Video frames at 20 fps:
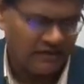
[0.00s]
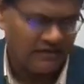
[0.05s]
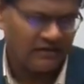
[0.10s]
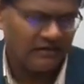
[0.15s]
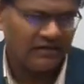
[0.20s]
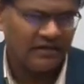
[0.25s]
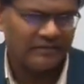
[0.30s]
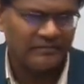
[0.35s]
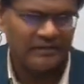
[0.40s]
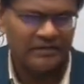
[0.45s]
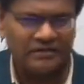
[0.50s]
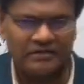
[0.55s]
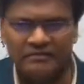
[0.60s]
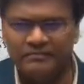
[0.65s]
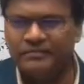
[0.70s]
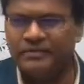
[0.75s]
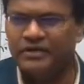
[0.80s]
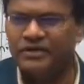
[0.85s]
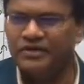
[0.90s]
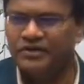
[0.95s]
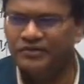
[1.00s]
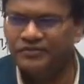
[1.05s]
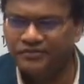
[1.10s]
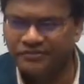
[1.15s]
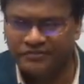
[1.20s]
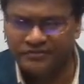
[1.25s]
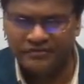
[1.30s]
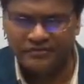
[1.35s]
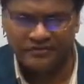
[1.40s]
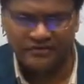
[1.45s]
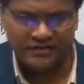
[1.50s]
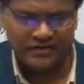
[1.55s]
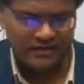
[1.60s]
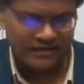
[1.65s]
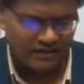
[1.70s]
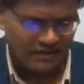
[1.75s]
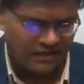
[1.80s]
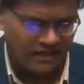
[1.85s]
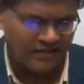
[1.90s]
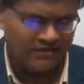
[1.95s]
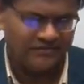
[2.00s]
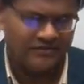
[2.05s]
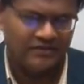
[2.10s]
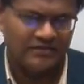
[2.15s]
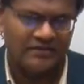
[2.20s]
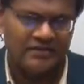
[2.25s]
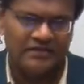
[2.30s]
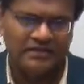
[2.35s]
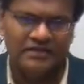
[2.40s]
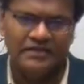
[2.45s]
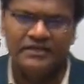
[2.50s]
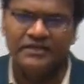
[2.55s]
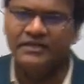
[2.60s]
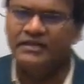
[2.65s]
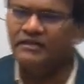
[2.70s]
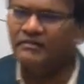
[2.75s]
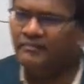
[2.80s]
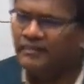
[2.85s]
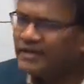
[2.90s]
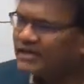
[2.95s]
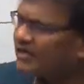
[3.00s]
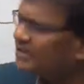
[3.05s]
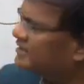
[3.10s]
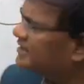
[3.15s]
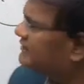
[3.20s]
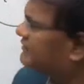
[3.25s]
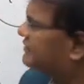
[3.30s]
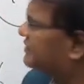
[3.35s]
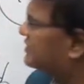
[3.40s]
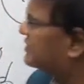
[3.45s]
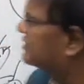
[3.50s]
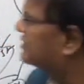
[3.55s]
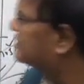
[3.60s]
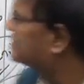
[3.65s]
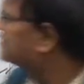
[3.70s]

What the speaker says: are not able to produce is because of